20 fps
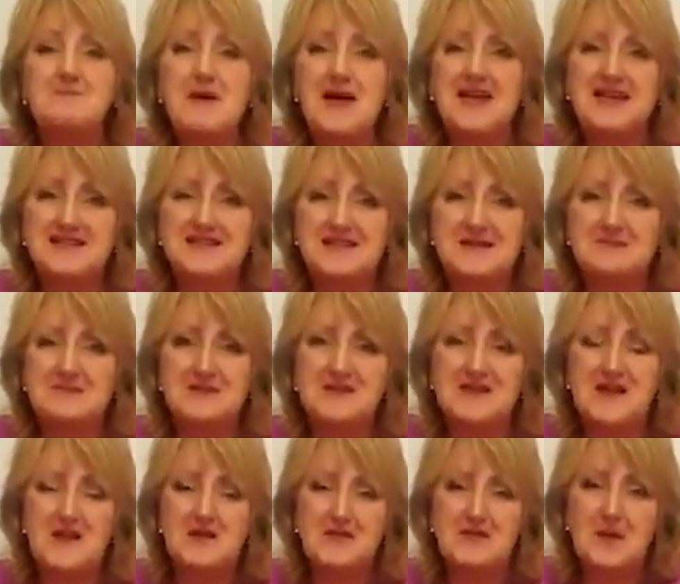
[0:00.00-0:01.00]
and he
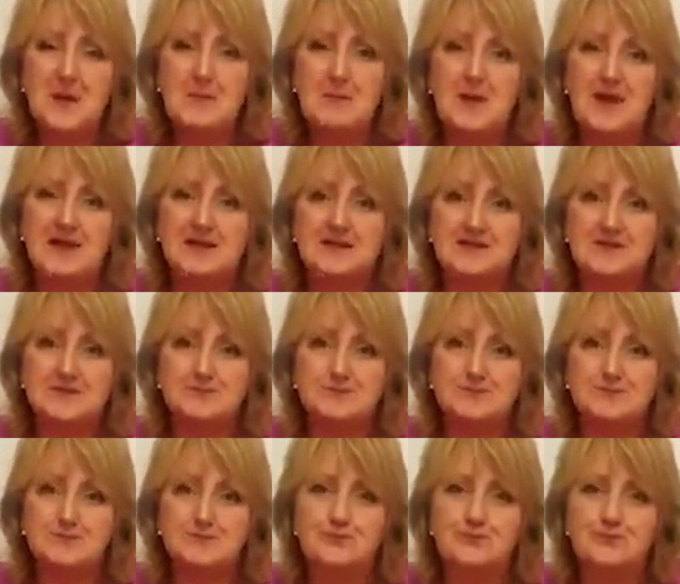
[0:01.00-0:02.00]
made himself a
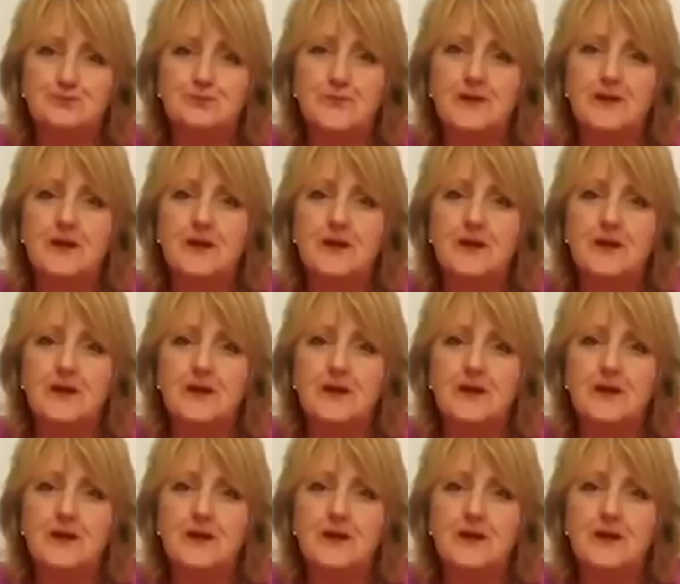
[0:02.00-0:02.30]
bed.